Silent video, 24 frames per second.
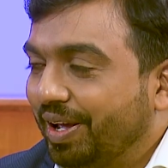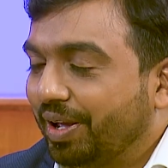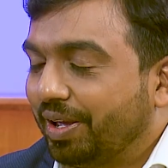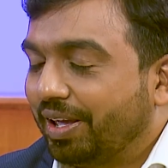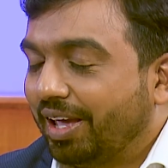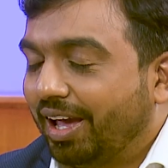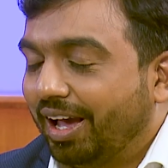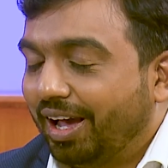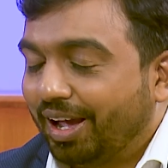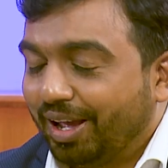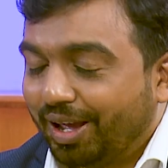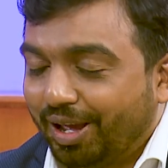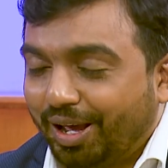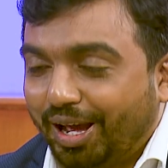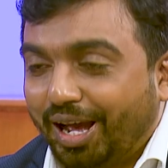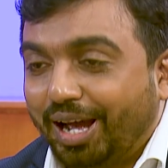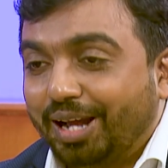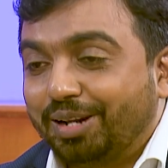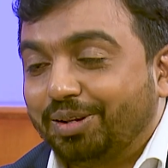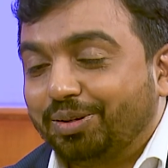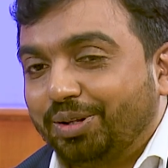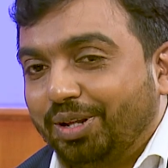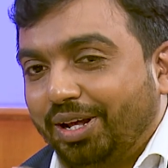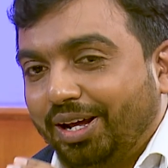Yeah,
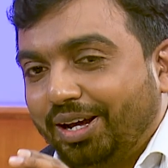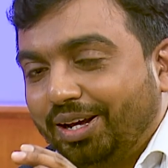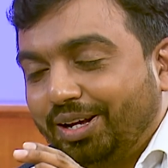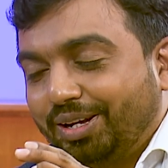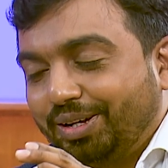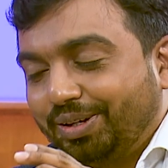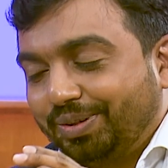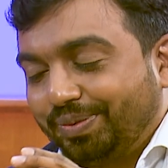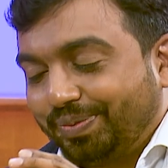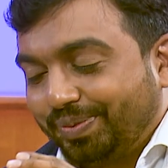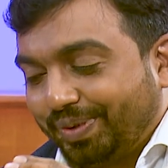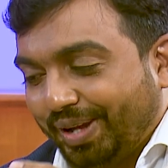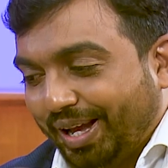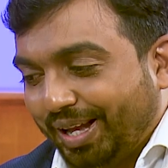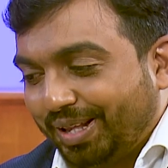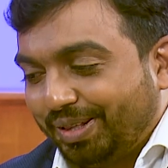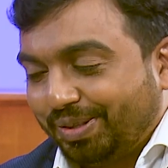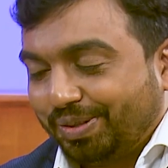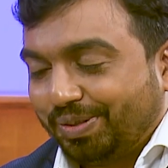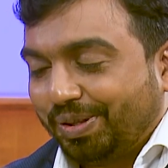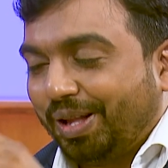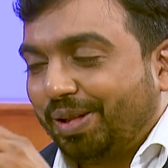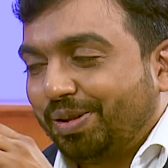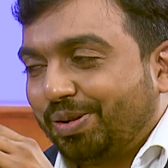and
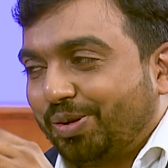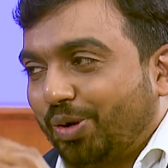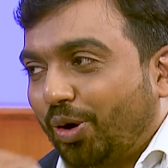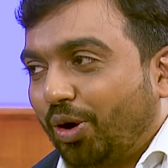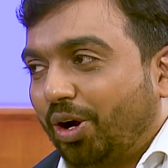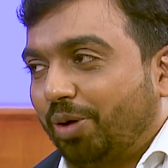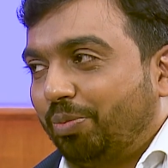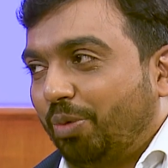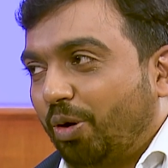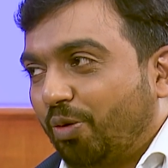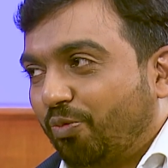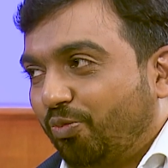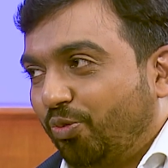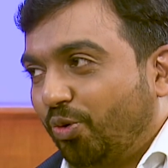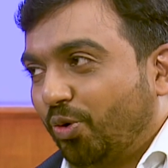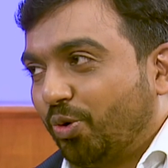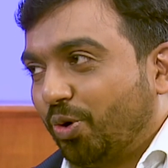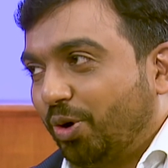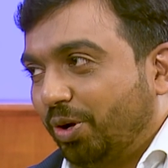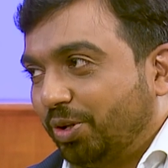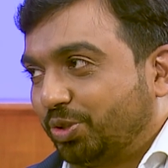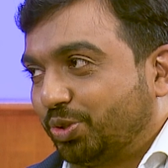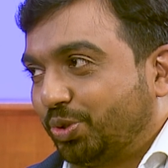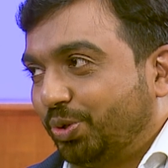I'll talk about
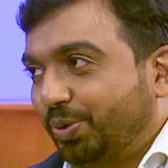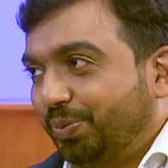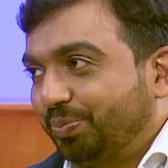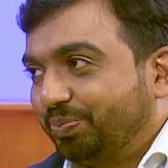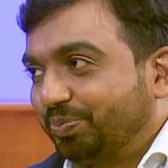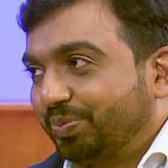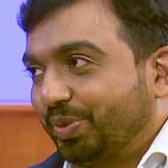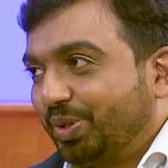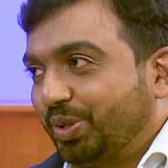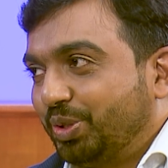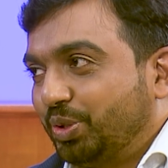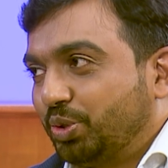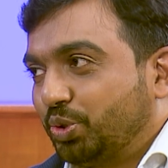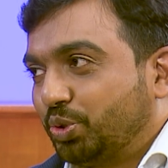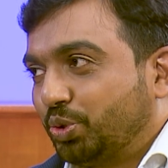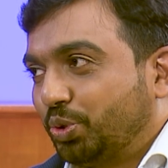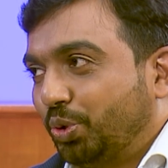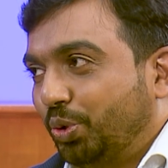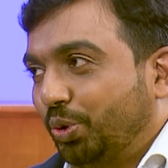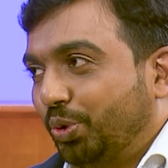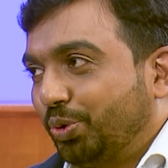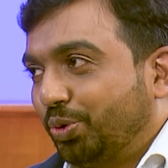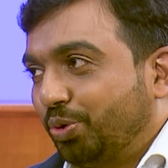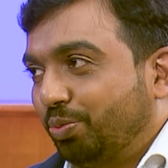food also.
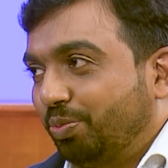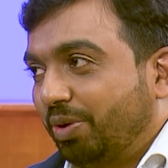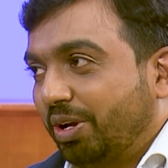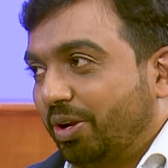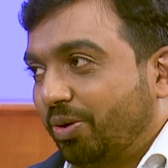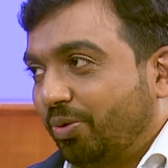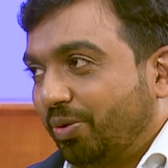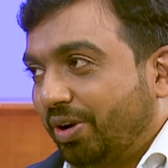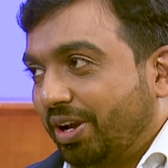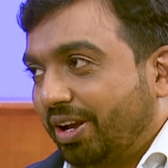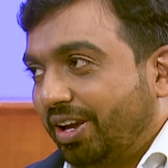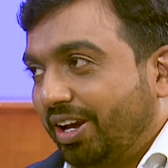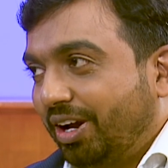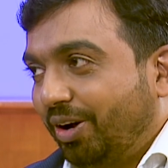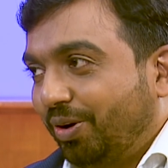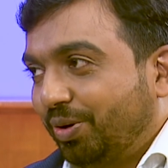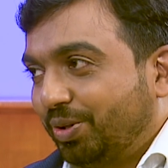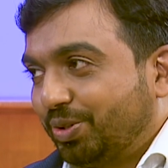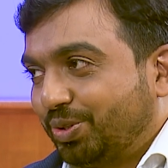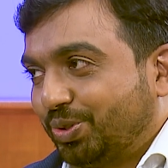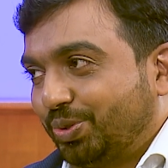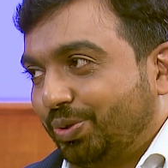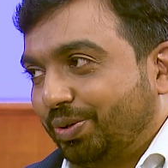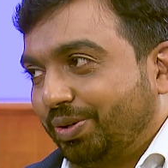So you've been to India
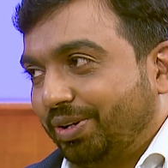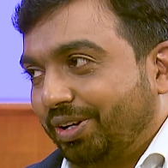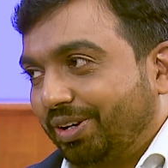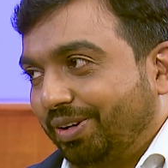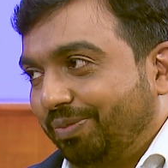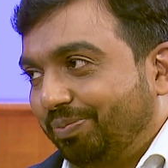also.